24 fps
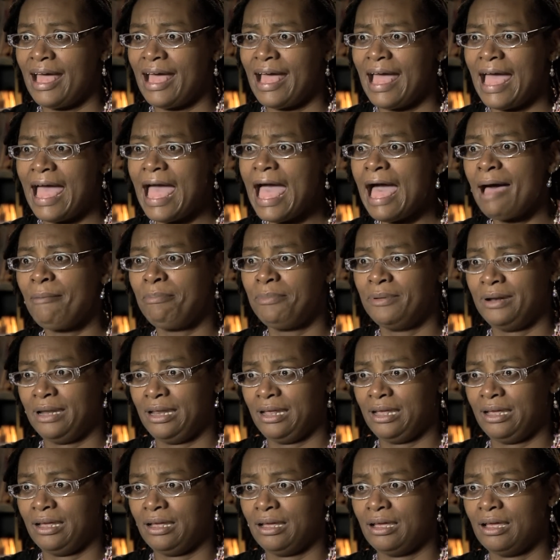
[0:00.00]

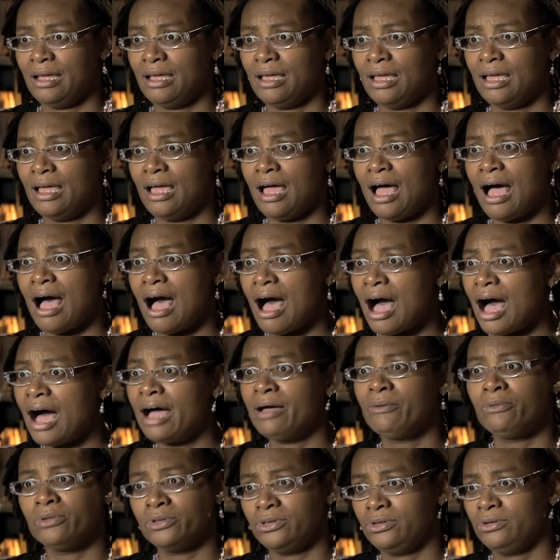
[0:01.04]
happening,
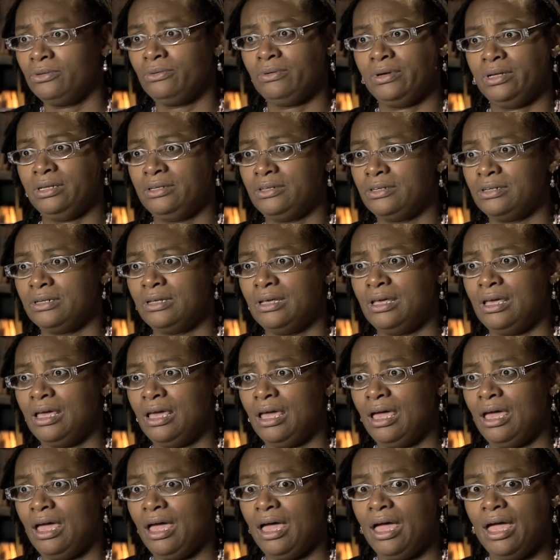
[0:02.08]
I will do it.
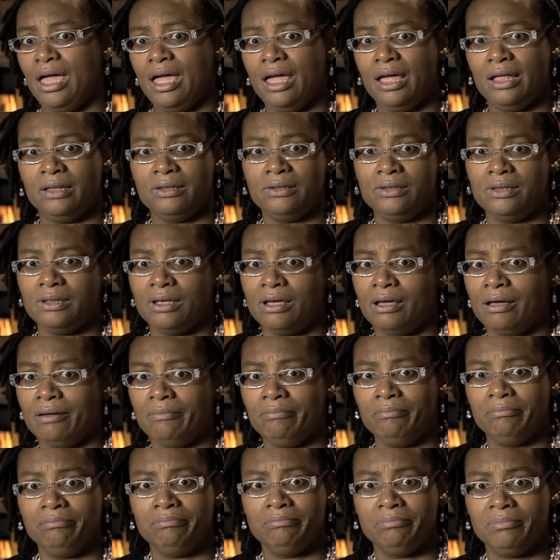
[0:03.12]
And
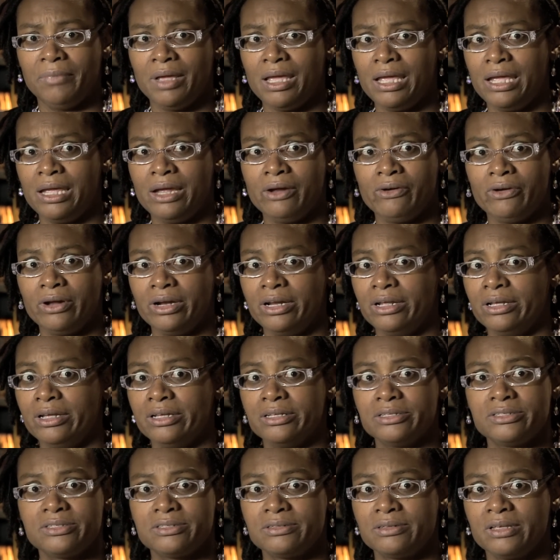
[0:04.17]
um, here it
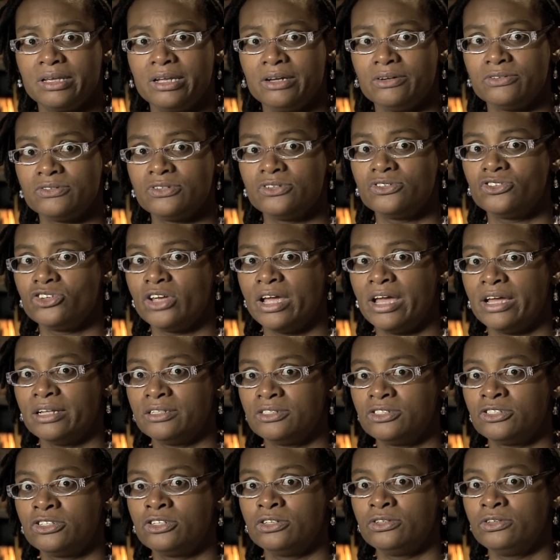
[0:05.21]
is. Here's the
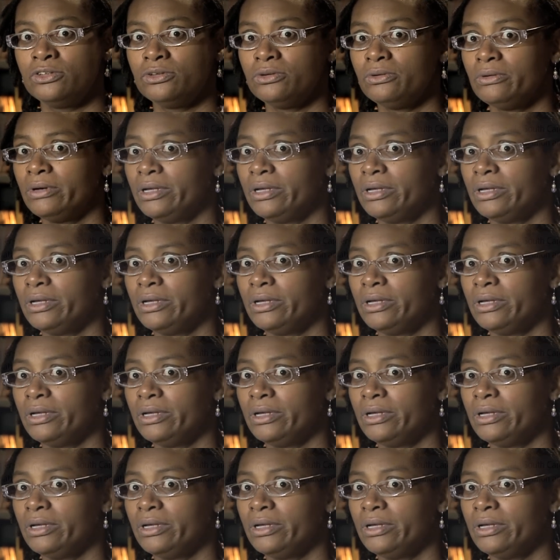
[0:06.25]
chance to do